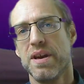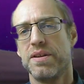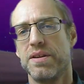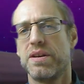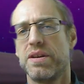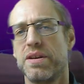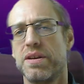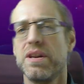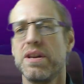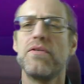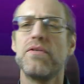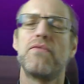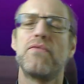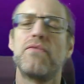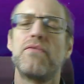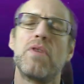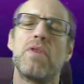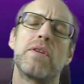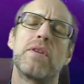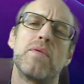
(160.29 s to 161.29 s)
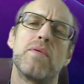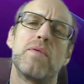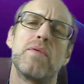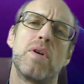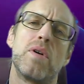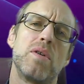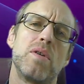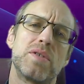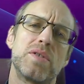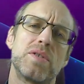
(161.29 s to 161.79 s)
the Cynefin Framework will
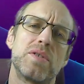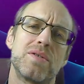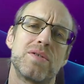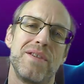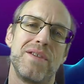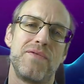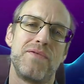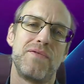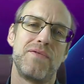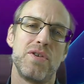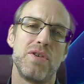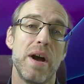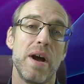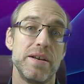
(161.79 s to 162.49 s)
also give you